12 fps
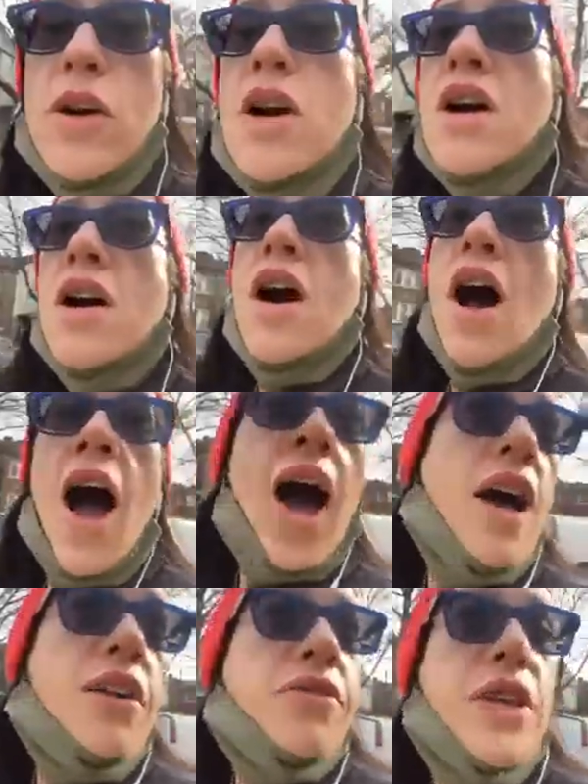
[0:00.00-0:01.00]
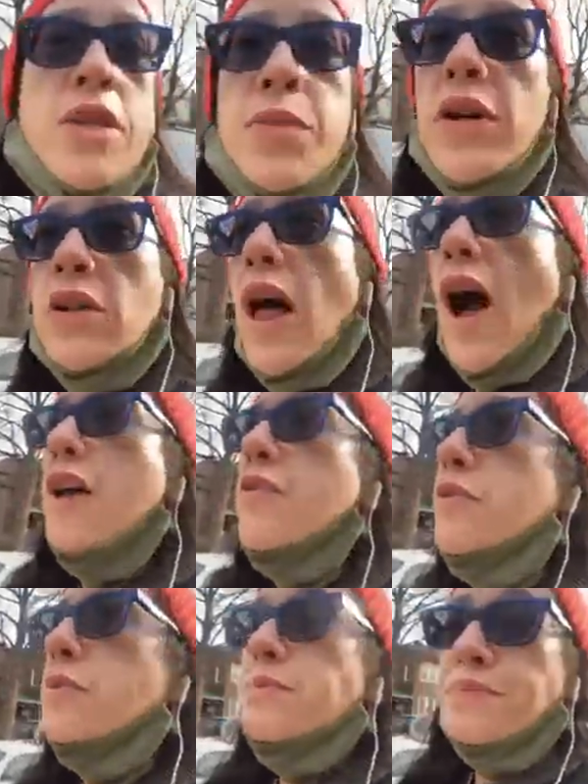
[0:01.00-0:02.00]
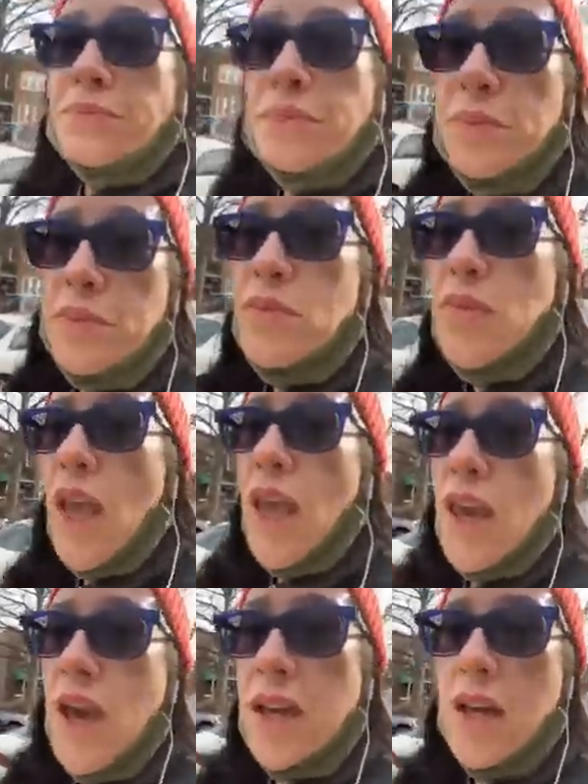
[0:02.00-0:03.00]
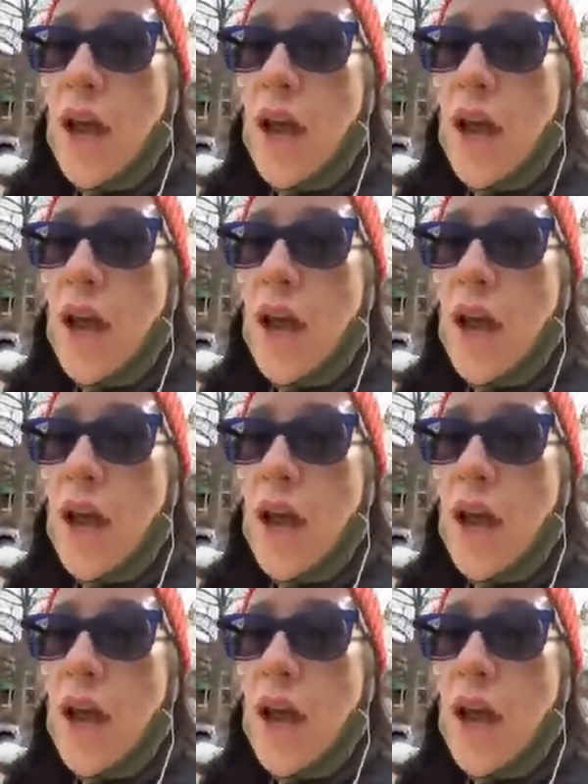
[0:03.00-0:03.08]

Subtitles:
And I'm, of course, Amanda. I'm walking here